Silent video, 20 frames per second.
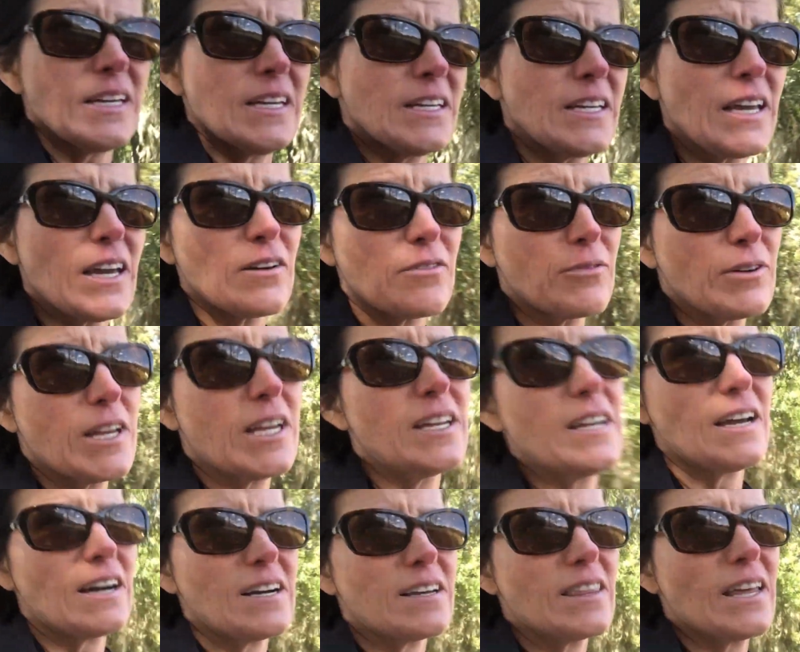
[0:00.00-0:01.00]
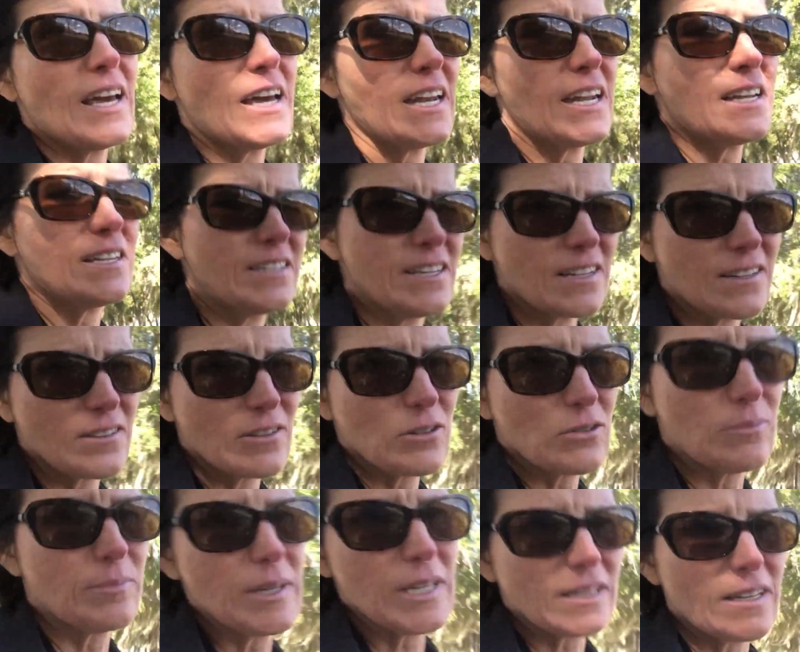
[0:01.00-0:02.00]
if we can knock the headache down a little
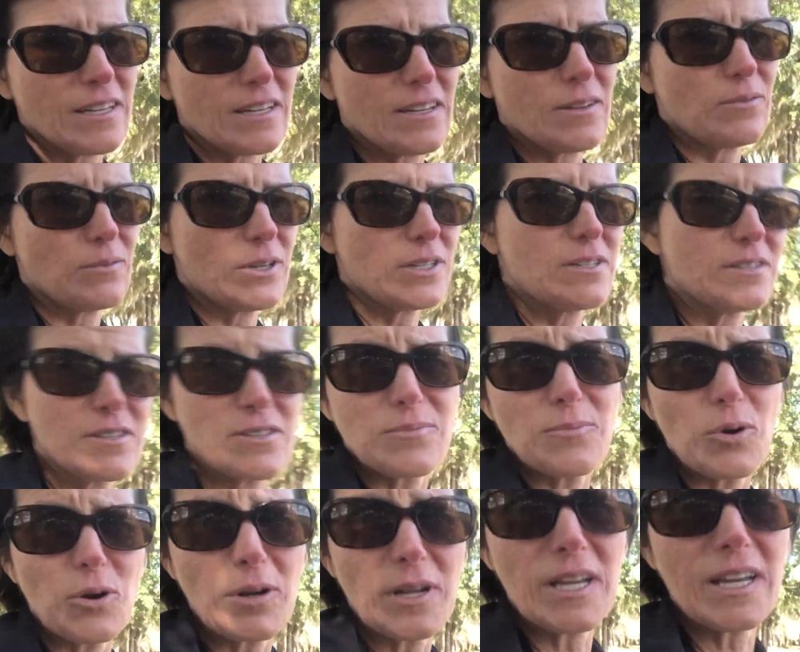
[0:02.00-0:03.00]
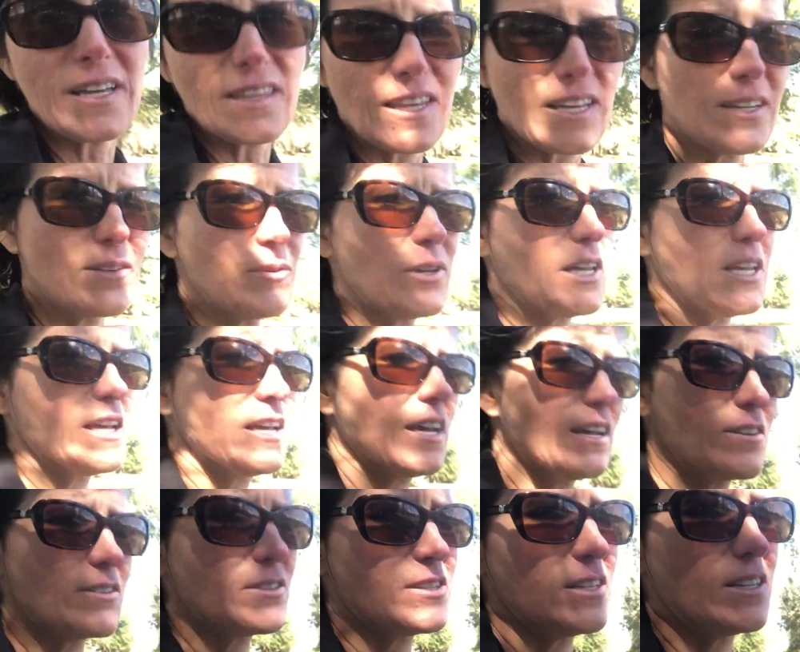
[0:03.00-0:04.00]
bit like it was this morning, and then we can get
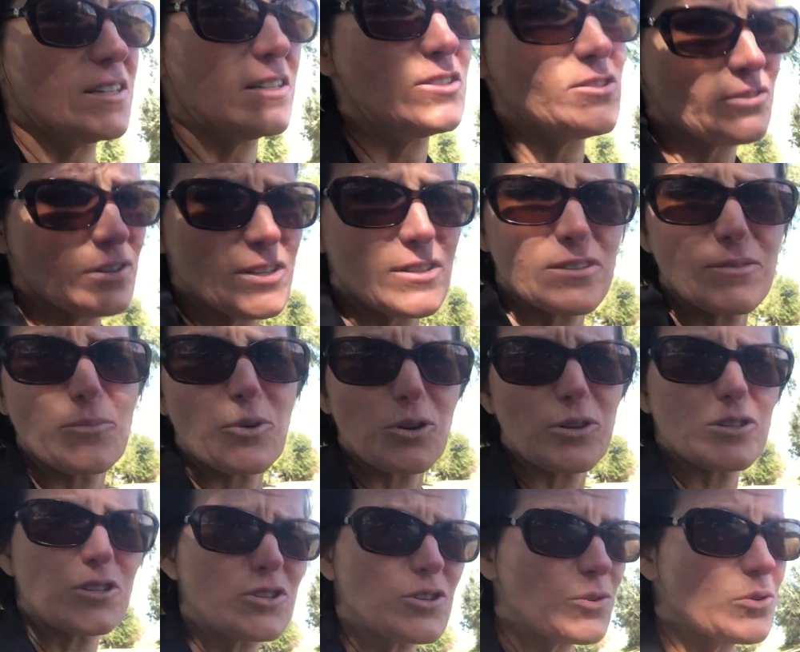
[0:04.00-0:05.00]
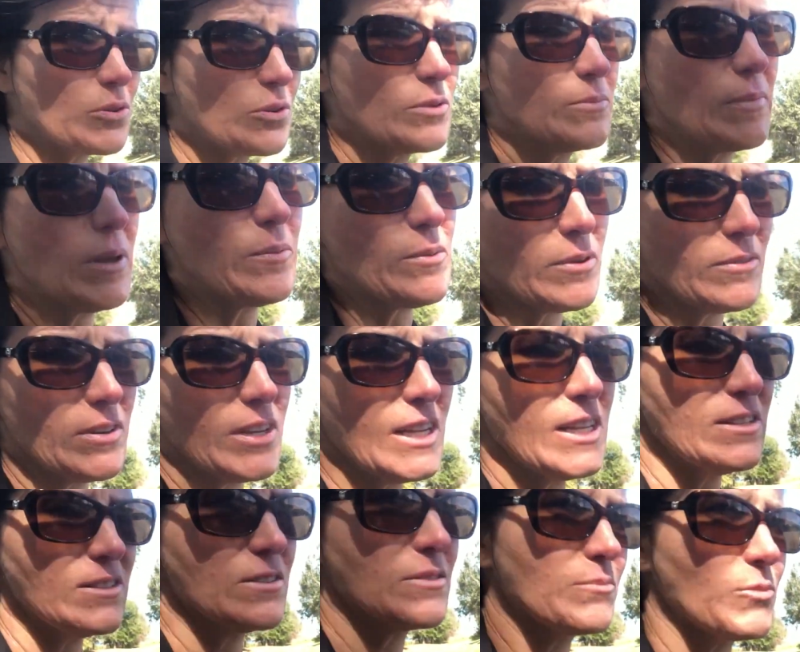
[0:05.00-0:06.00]
her to drink some more Ensure, and maybe even
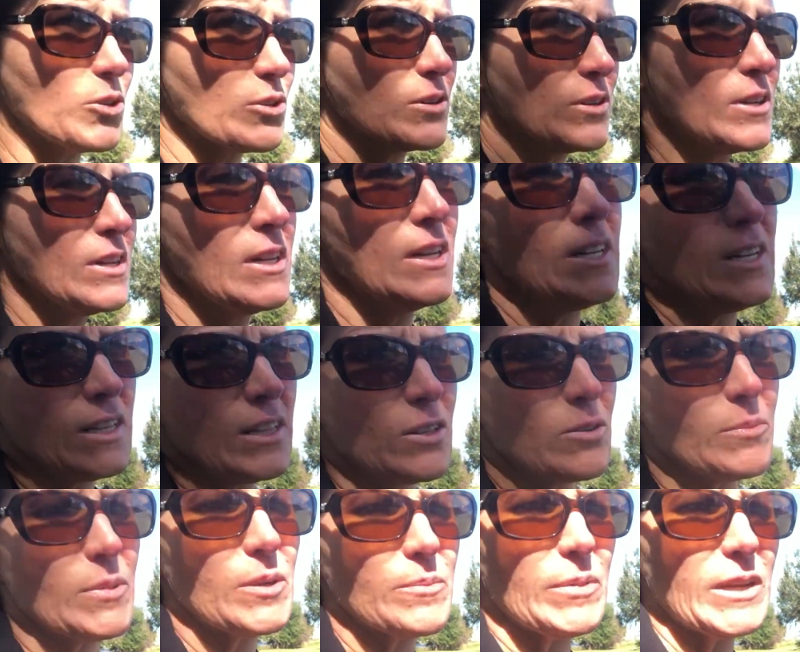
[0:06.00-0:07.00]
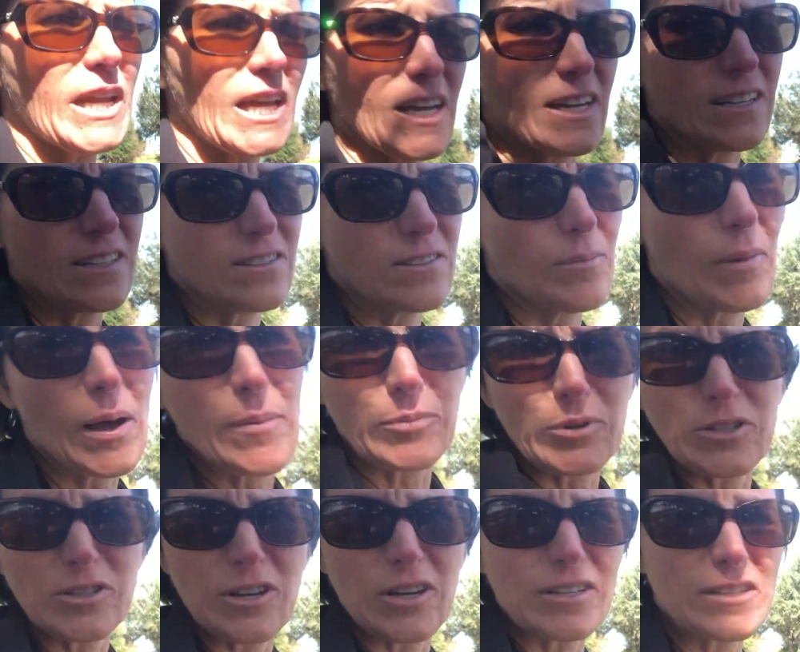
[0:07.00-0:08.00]
eat some more, a little bit of banana, some
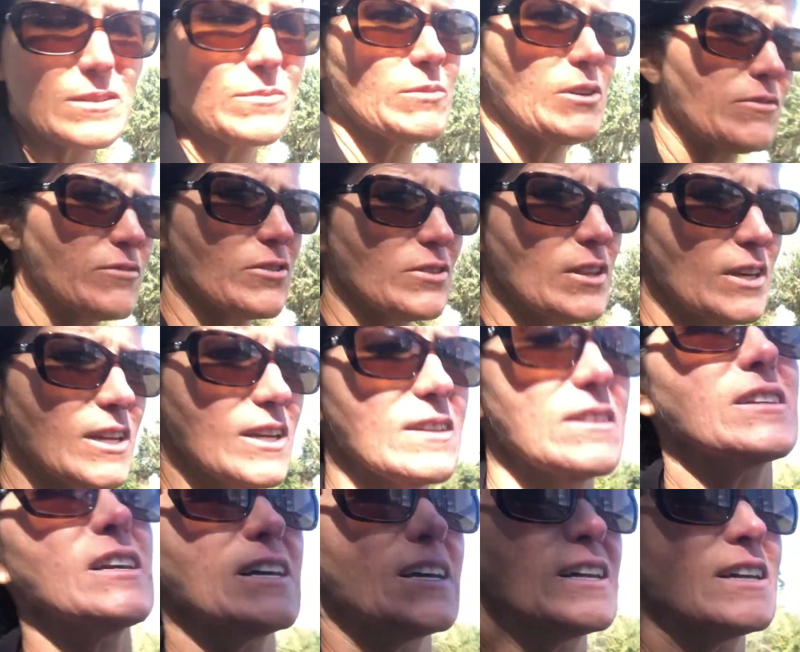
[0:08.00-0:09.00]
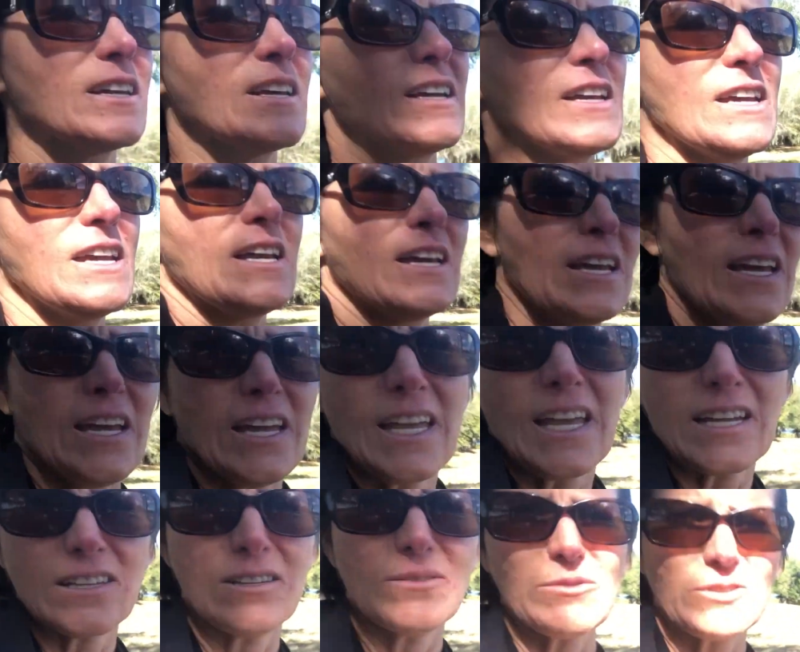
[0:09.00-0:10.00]
applesauce, some different things,
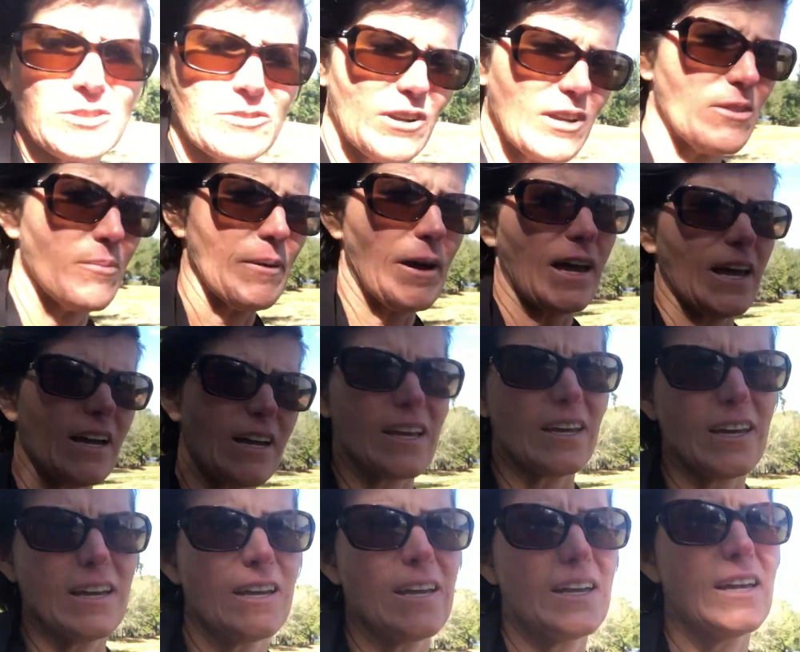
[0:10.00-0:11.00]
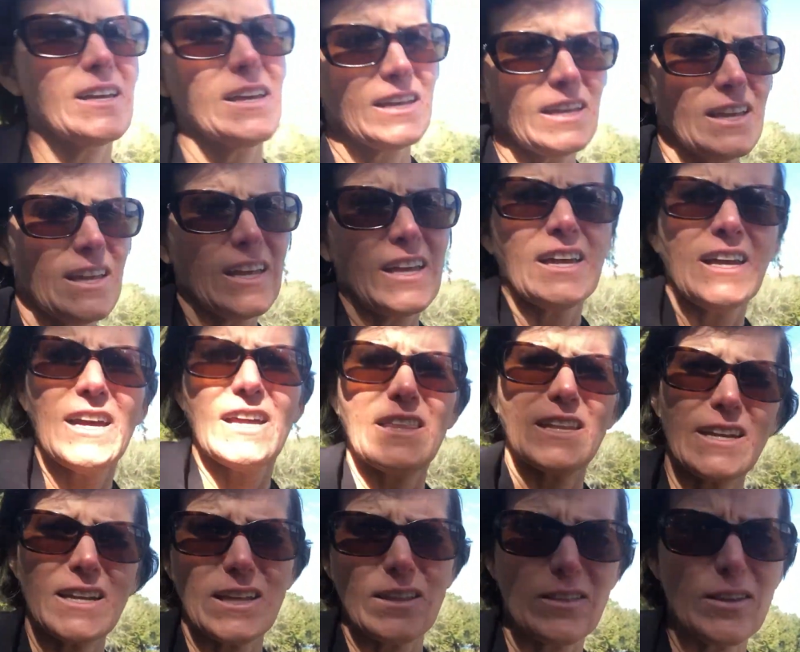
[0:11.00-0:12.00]
get some strength back, and
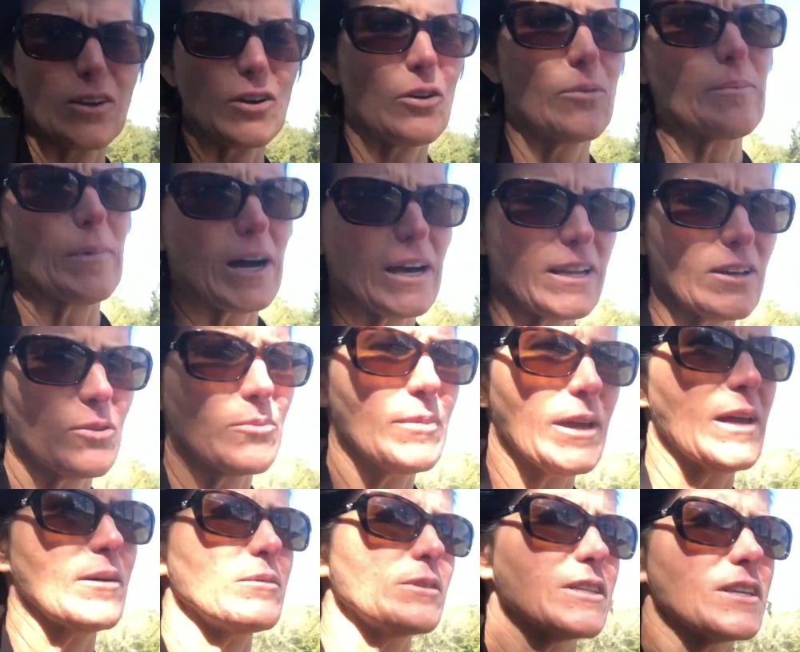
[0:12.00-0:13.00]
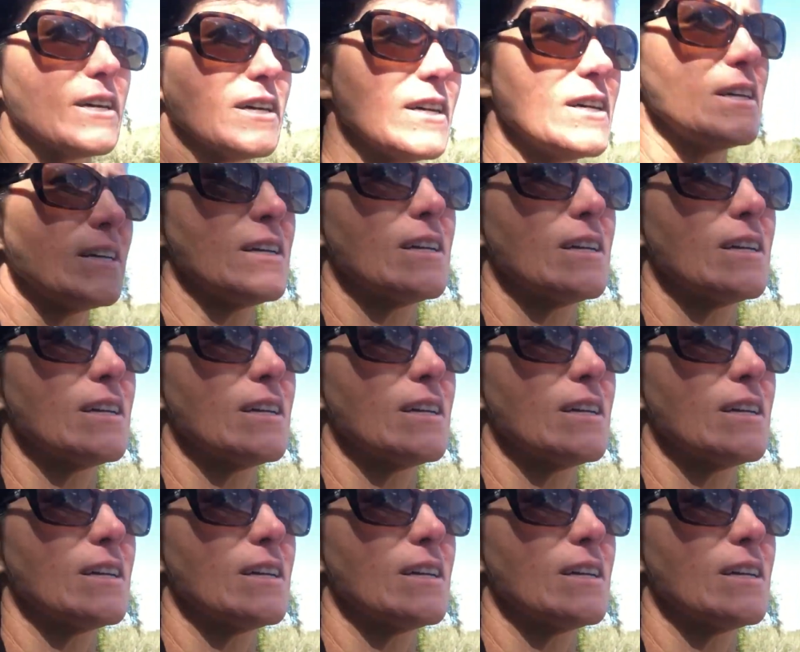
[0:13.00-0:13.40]
then I think her body will be able to,